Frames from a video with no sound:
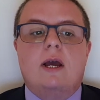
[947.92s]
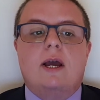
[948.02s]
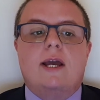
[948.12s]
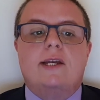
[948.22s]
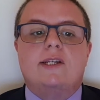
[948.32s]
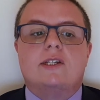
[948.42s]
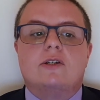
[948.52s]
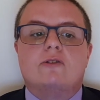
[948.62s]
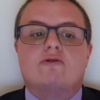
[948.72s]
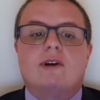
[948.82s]
is
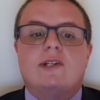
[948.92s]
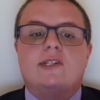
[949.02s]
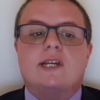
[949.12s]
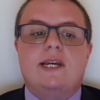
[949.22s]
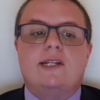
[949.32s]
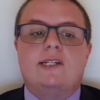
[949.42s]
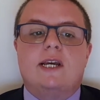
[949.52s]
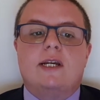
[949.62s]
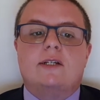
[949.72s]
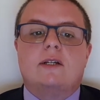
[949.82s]

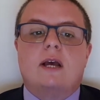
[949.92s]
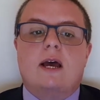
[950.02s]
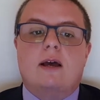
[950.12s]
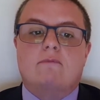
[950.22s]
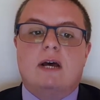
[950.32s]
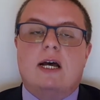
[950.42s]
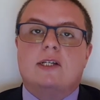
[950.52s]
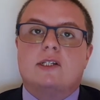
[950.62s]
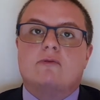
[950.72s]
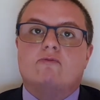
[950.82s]
translated um,
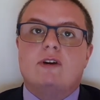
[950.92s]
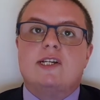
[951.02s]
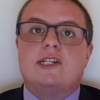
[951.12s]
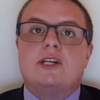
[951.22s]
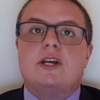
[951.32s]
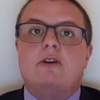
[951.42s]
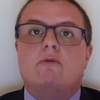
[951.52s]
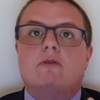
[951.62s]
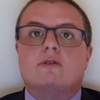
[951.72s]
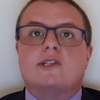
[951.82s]
as rescue
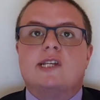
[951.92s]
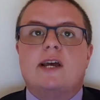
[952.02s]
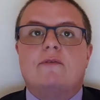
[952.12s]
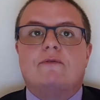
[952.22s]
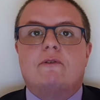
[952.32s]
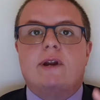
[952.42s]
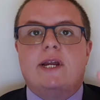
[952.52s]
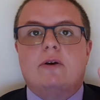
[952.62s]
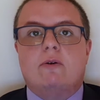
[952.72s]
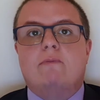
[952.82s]
or set
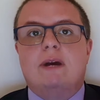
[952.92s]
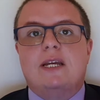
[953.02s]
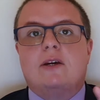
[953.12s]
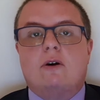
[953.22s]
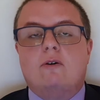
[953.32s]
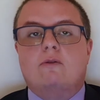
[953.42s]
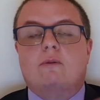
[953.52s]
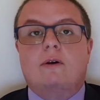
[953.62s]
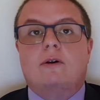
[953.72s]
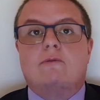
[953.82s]
free or make
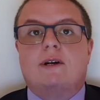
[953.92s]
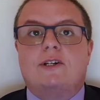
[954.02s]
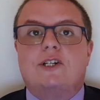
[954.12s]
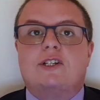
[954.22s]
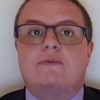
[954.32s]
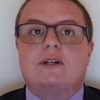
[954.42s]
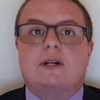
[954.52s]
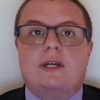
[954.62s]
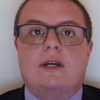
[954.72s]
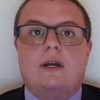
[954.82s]
whole, quite
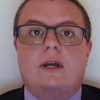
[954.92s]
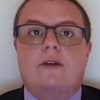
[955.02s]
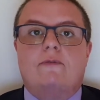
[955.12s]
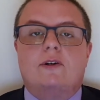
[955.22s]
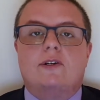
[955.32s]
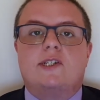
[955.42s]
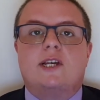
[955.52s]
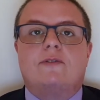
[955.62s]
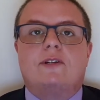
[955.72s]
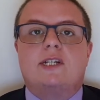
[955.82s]
legitimately, in verse
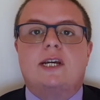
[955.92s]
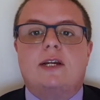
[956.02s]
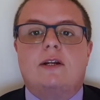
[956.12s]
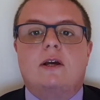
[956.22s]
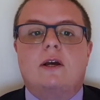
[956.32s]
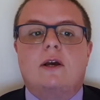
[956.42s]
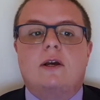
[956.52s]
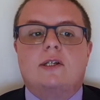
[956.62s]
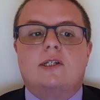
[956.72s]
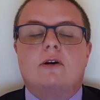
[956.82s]
seventeen.
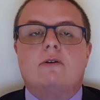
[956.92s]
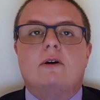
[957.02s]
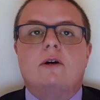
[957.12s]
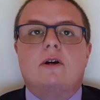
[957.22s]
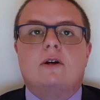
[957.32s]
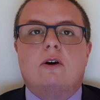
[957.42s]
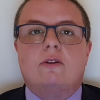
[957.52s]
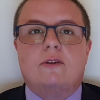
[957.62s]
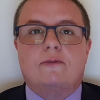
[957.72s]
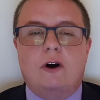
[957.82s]
So
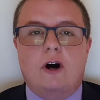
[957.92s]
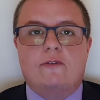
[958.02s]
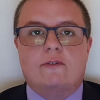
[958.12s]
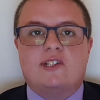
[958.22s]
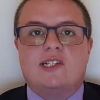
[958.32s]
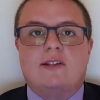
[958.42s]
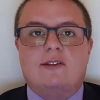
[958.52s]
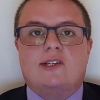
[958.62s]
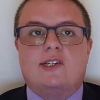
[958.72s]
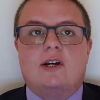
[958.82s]
God the Father has sent
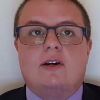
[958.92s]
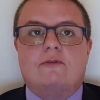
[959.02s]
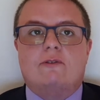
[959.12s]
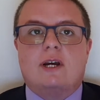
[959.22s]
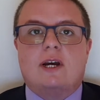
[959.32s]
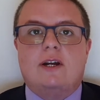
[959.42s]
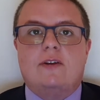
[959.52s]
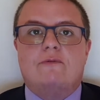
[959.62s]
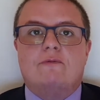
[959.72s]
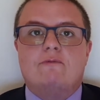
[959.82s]
the Son for a kind
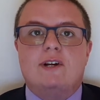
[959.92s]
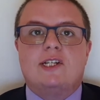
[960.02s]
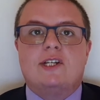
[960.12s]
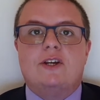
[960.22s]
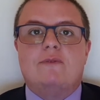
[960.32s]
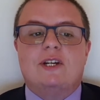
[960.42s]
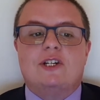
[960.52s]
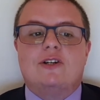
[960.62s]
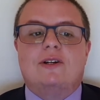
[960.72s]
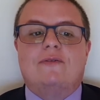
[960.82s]
of rescue
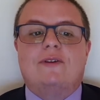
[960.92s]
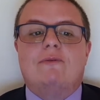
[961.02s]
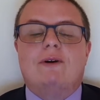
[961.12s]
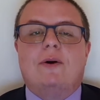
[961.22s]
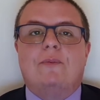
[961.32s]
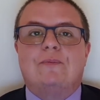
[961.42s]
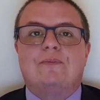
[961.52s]
mission, if you will.